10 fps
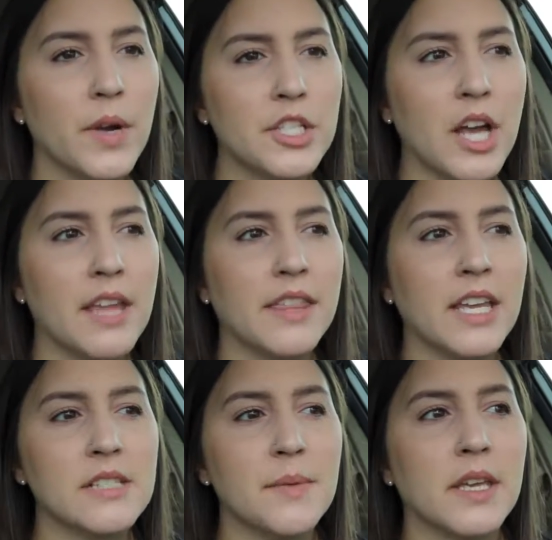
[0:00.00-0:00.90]
which I
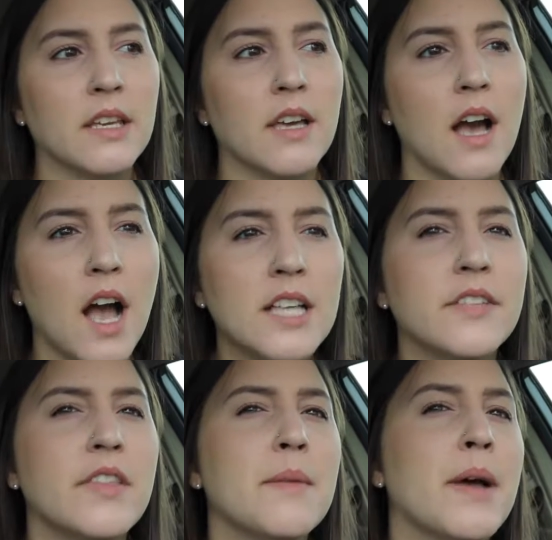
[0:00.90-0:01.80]
think it's
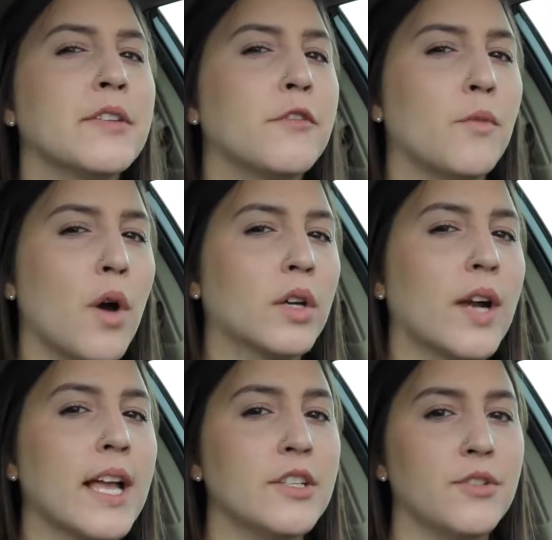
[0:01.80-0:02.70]
because of the amount of
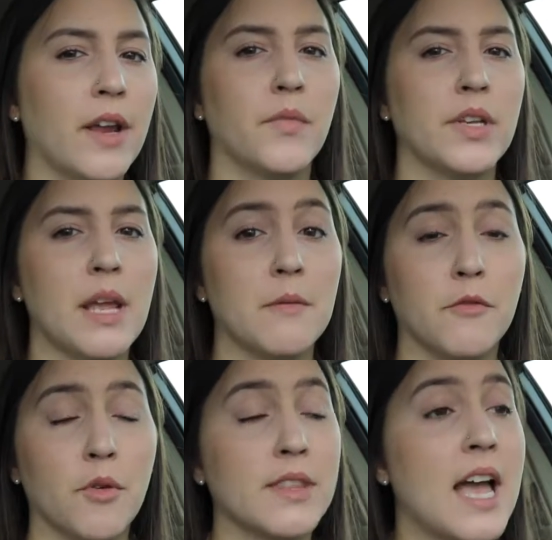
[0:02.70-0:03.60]
water I had drank the day
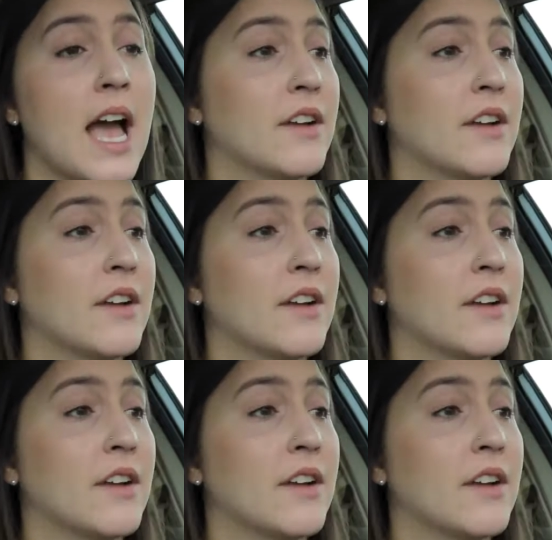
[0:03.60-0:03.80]
before that.